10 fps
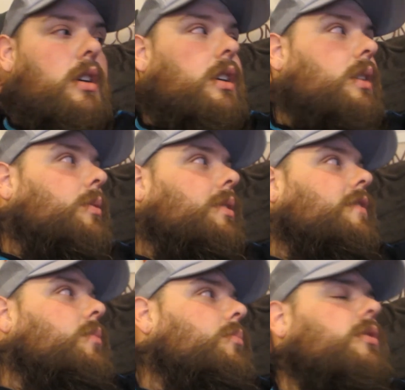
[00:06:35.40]
I'm going to
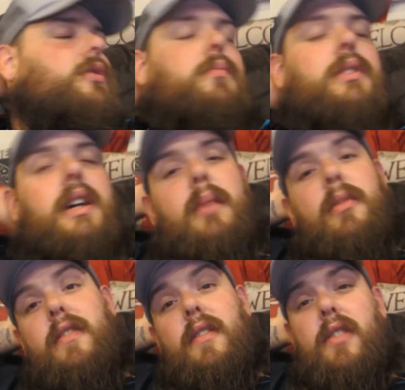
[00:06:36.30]
have to book some time
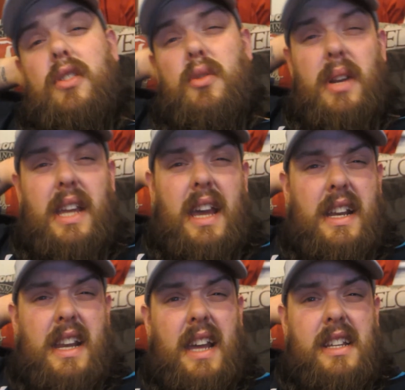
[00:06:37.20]
off. I've got
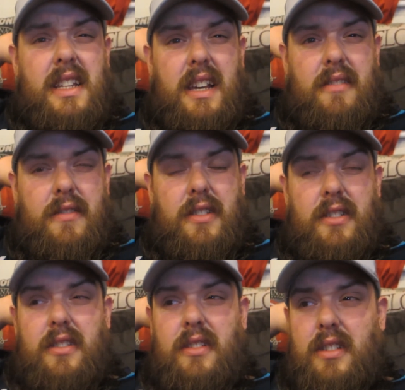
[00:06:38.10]
28 days left.
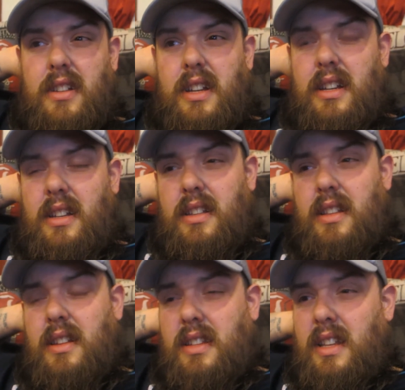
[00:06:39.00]
And
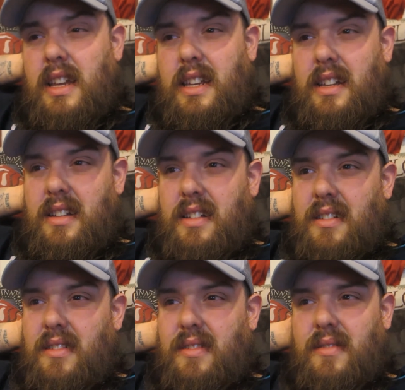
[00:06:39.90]
that's like
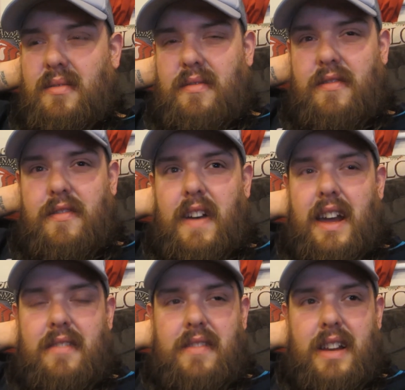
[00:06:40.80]

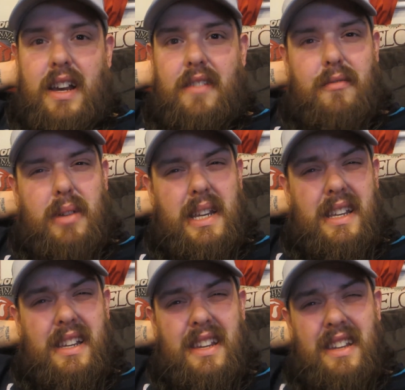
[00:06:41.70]
5.5
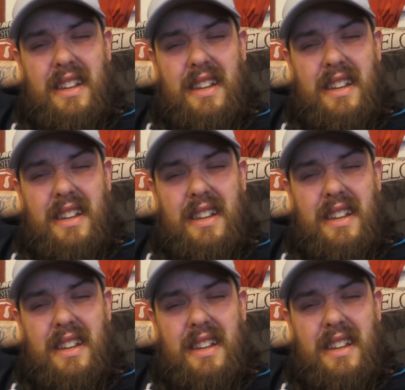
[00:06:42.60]
weeks.